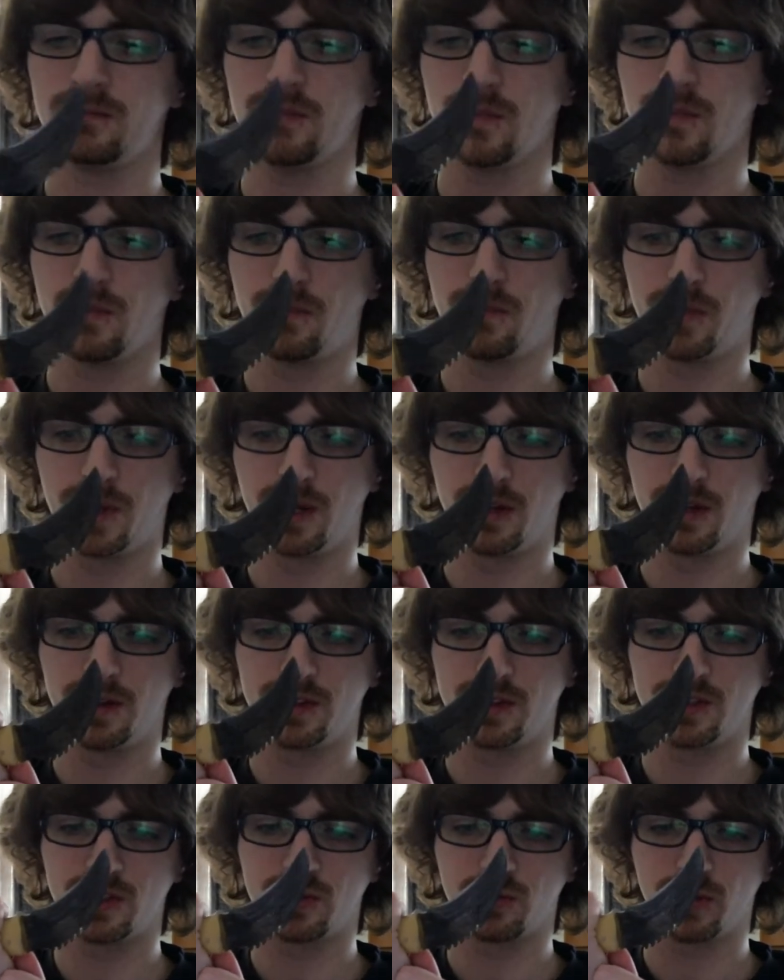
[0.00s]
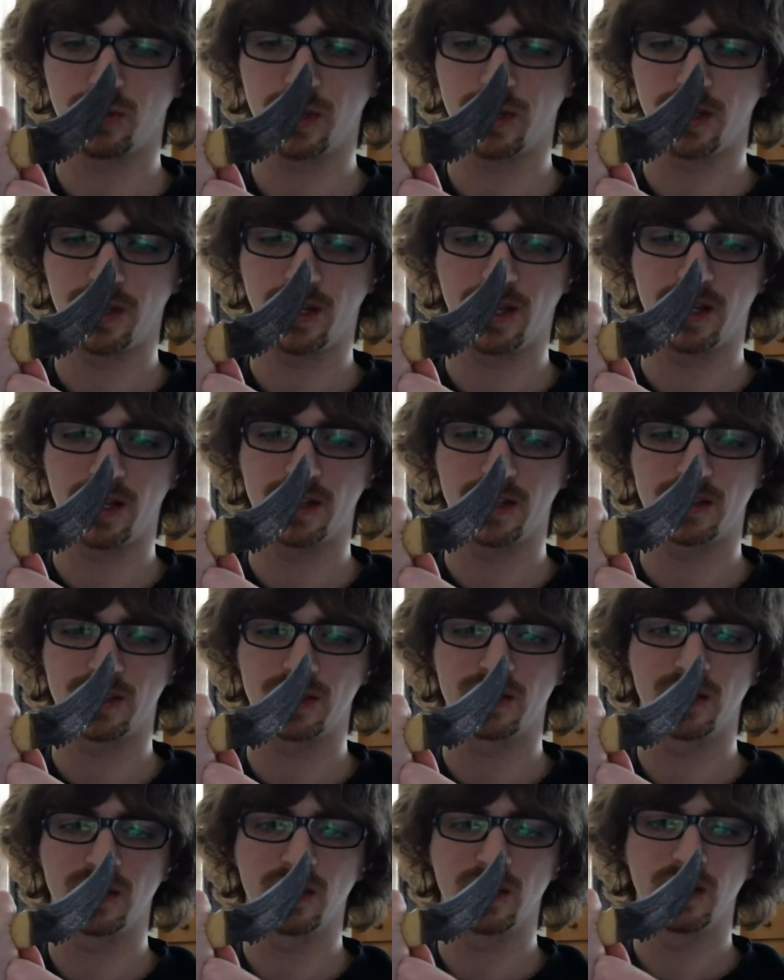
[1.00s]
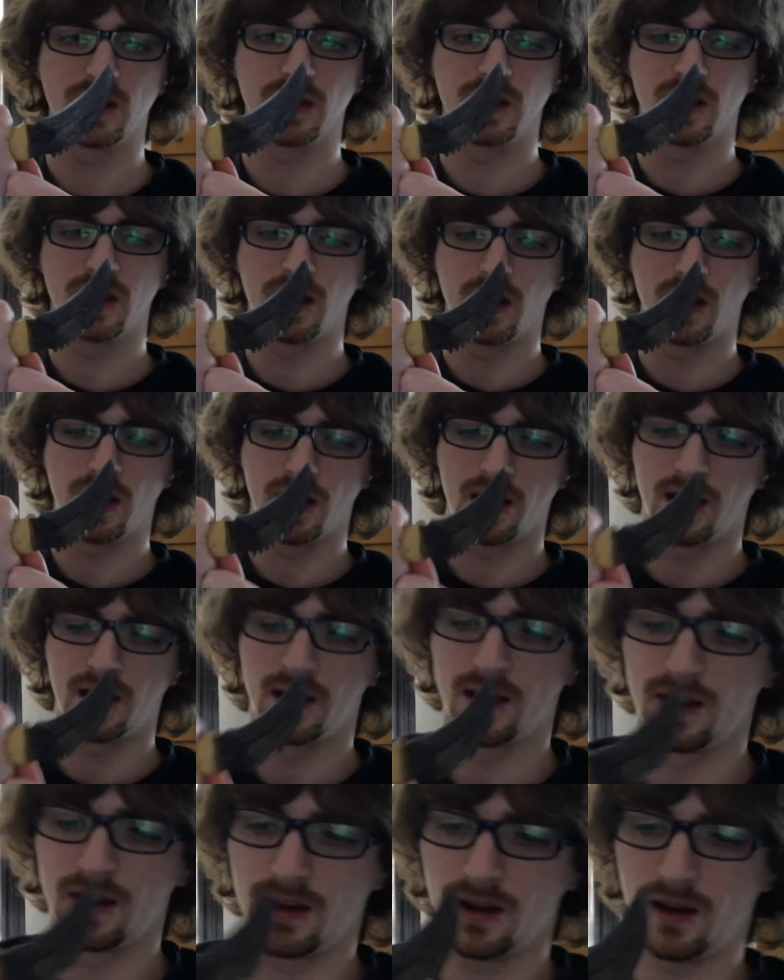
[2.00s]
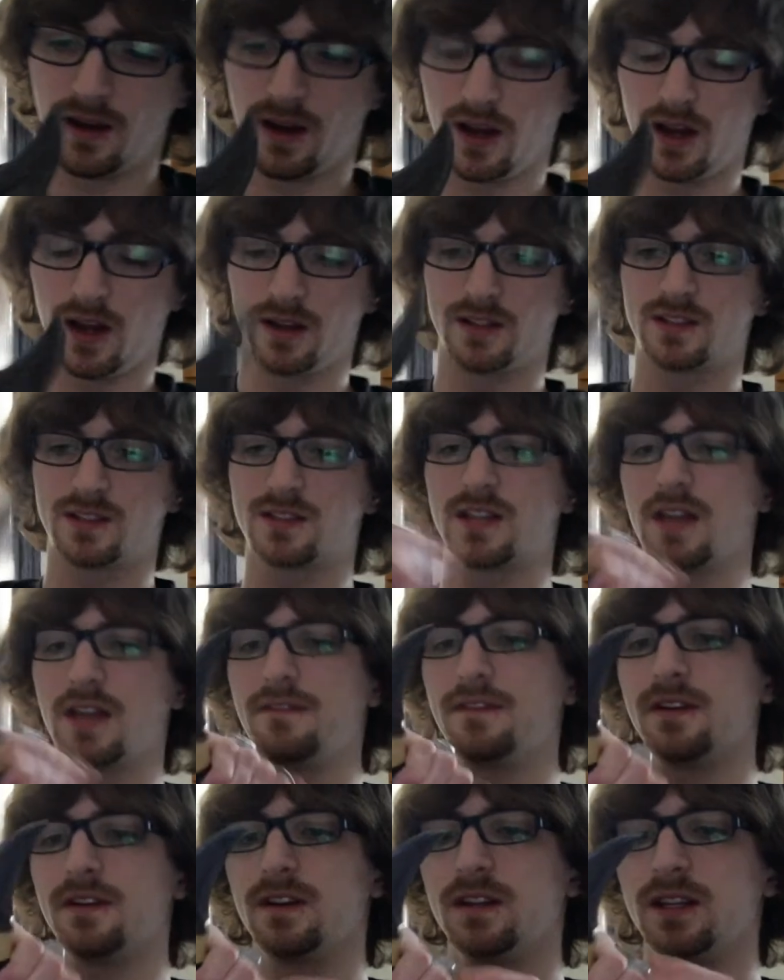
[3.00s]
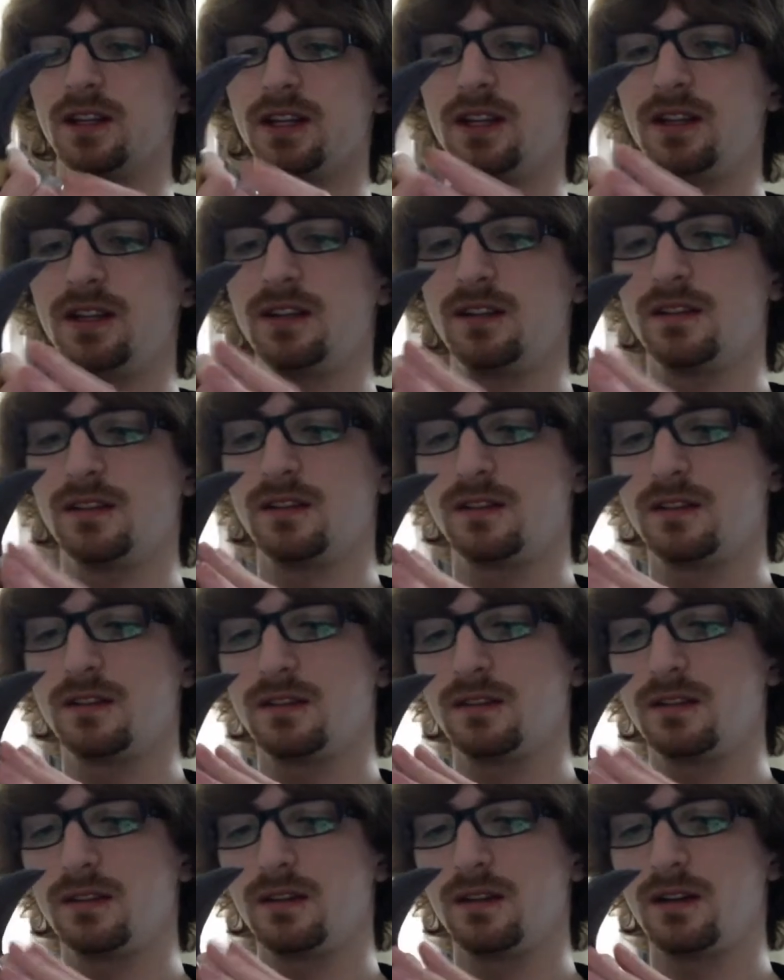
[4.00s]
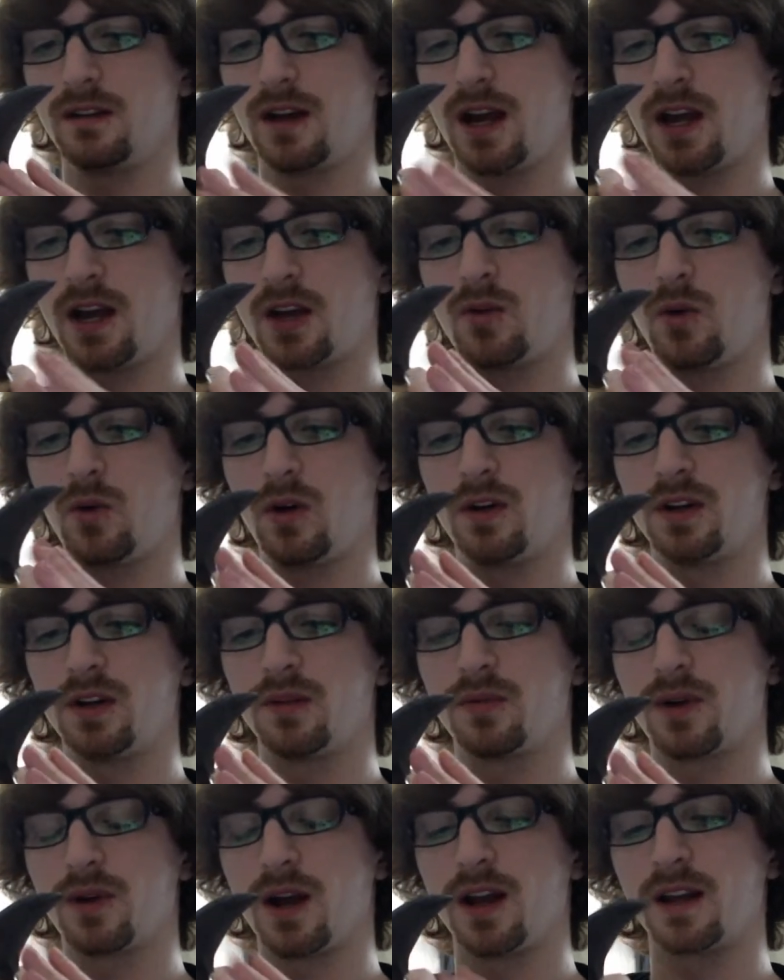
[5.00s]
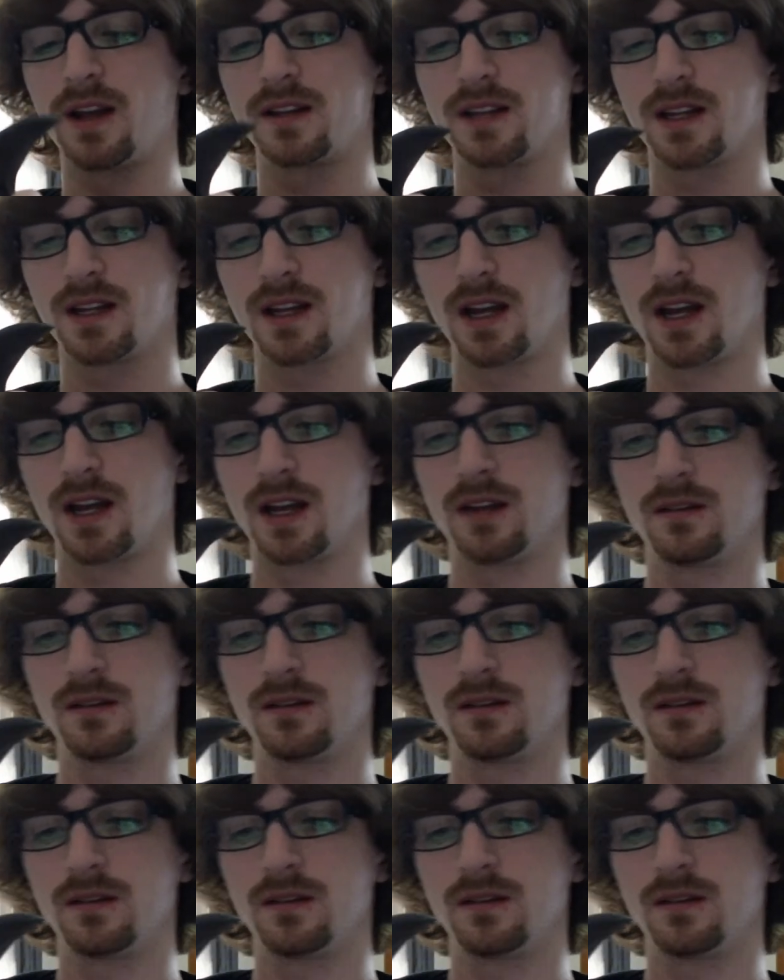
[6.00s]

But this looks really nice. It's definitely high-quality product I got.